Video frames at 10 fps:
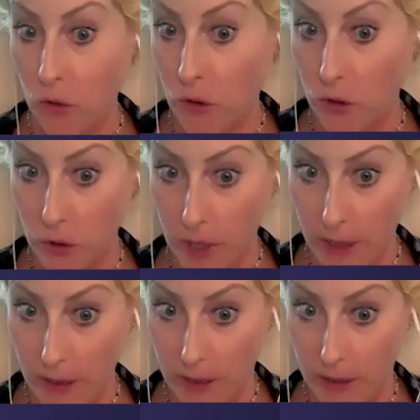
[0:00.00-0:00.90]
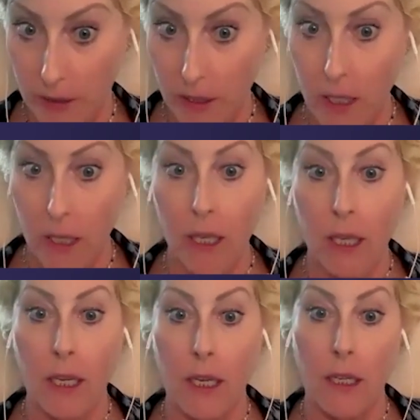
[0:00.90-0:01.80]
disorder traits
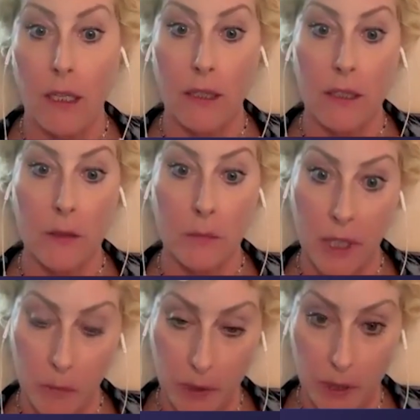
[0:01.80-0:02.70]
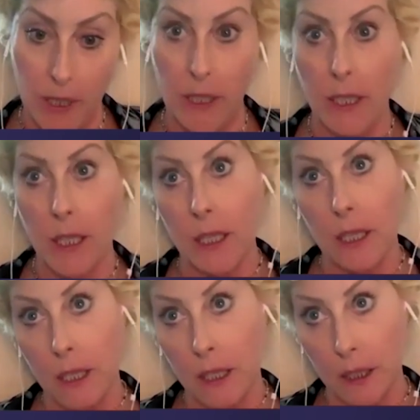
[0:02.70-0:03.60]
and is
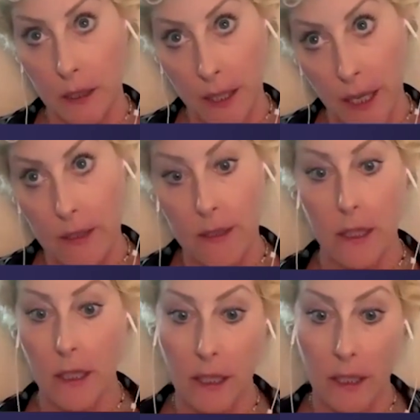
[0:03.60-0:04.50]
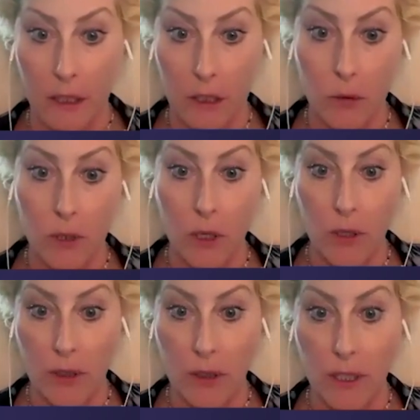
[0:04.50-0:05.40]
manipulating and gaslighting and doing all
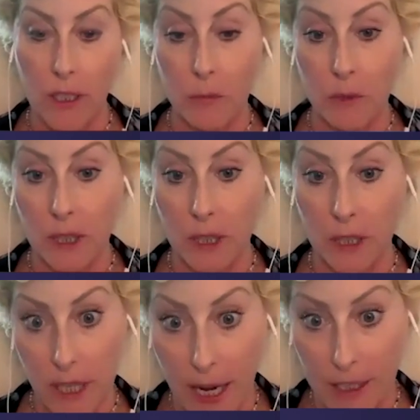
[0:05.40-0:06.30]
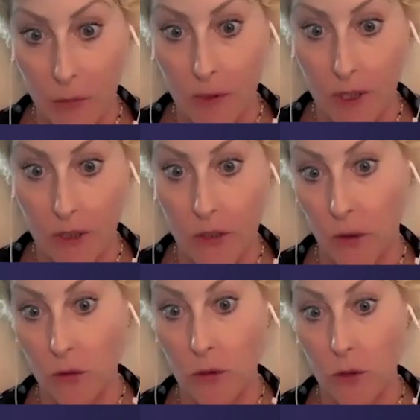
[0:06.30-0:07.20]
the things, but the attachment is
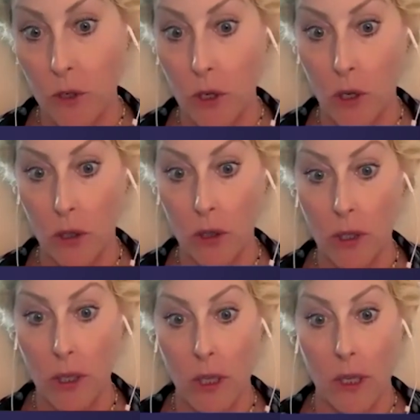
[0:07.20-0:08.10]
so strong